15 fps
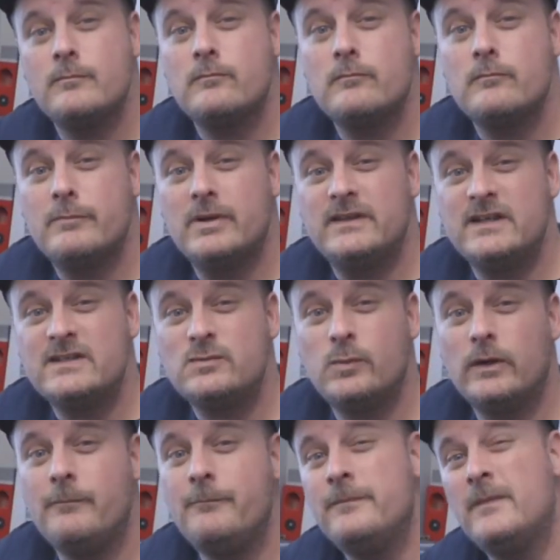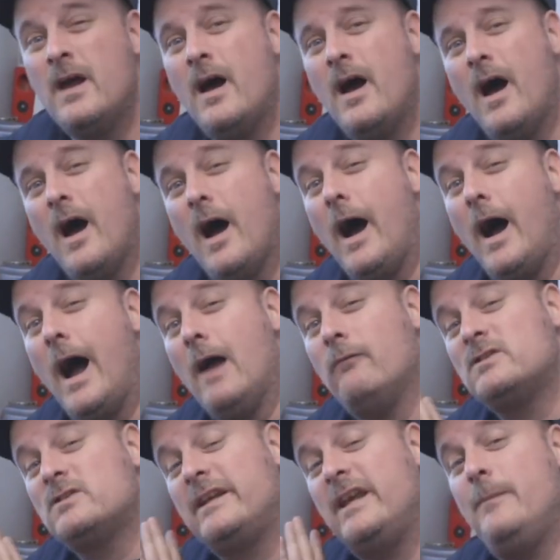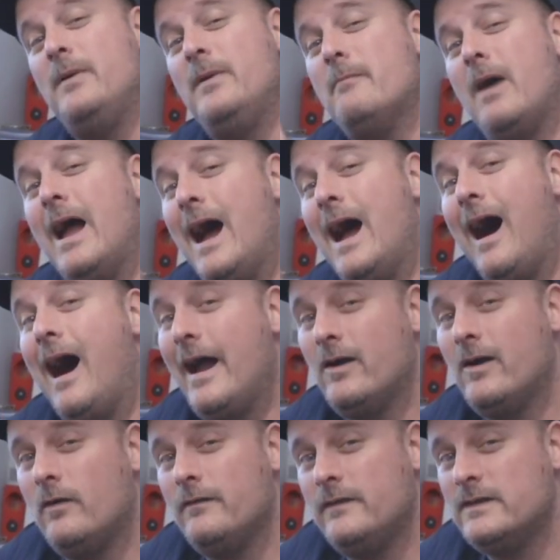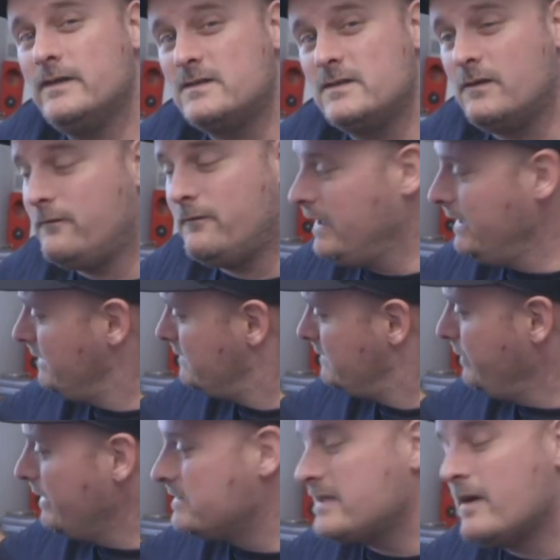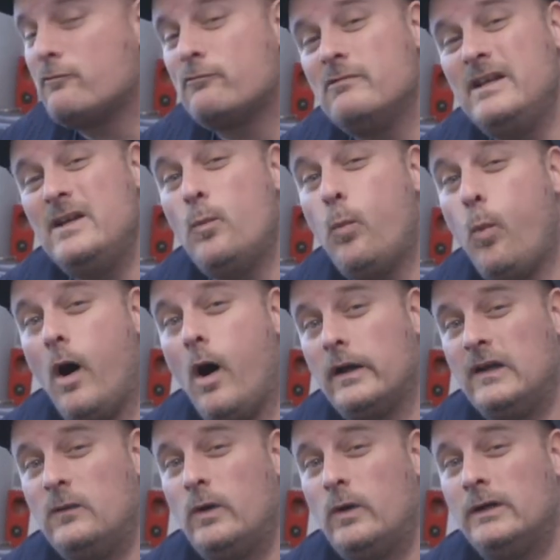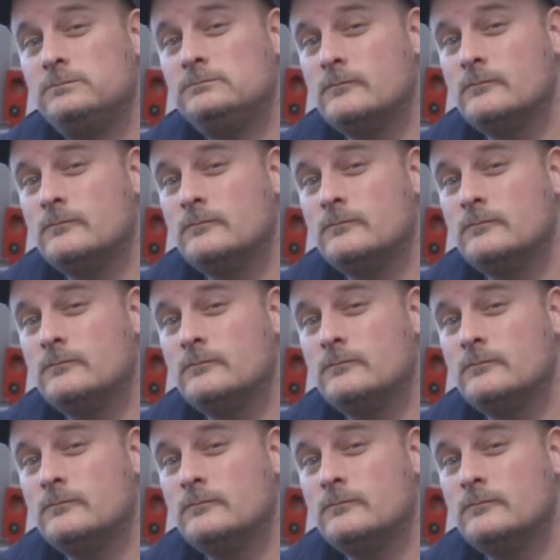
but this one. I was keeping my eye on this device because I really wanted one.